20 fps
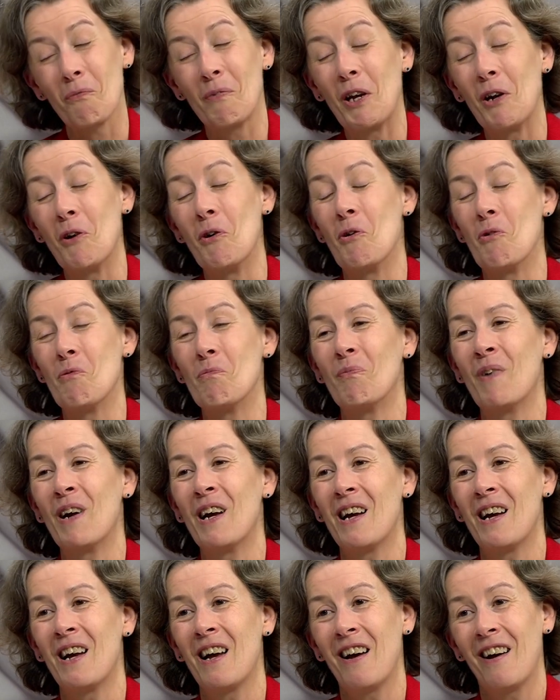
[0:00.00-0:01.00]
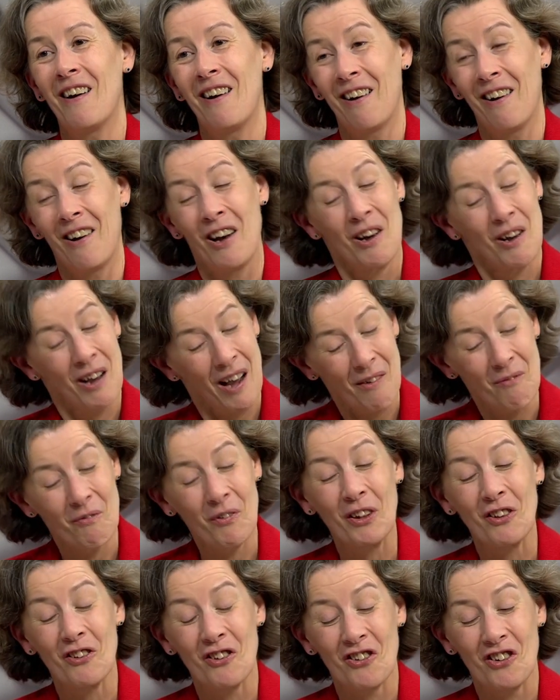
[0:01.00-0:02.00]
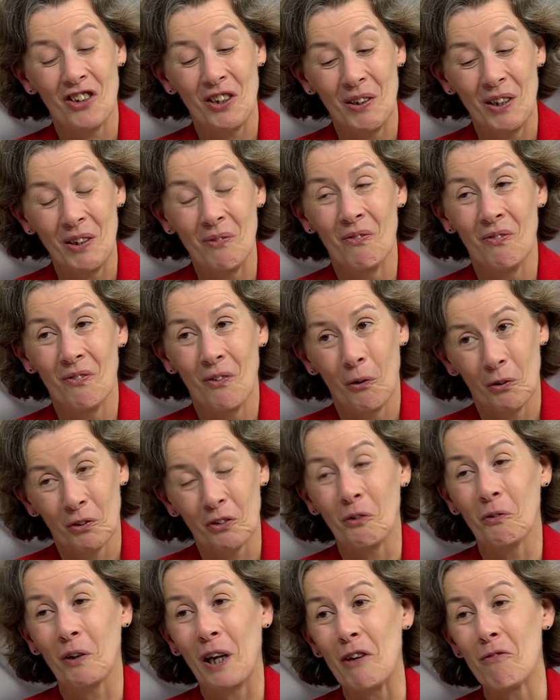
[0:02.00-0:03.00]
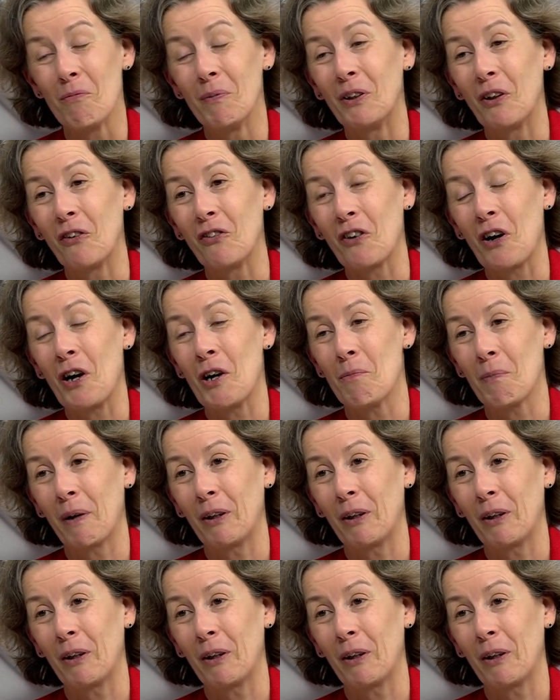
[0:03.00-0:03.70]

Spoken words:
me home, but she also gave me the time